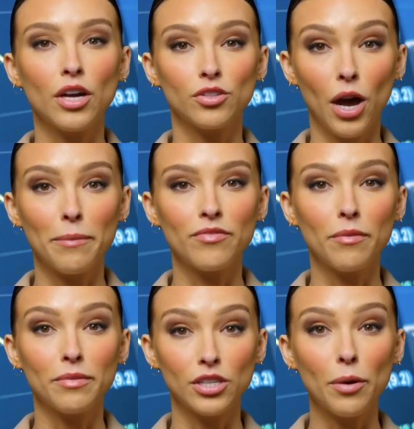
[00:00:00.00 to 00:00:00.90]
dropped
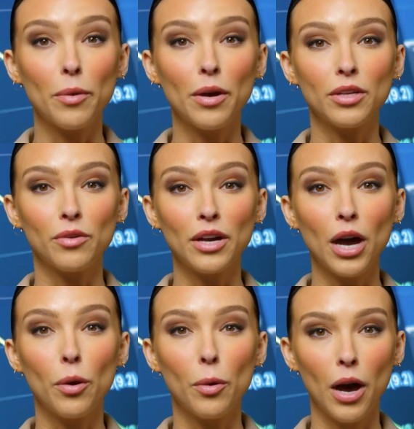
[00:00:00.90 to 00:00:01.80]
from
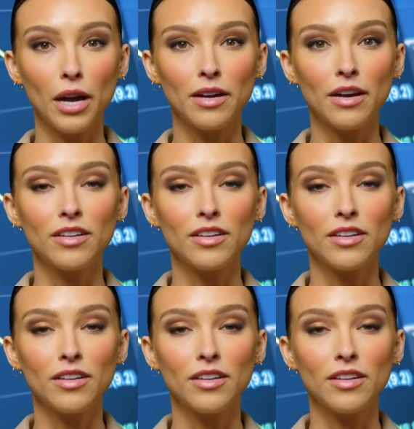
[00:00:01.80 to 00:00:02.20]
0.301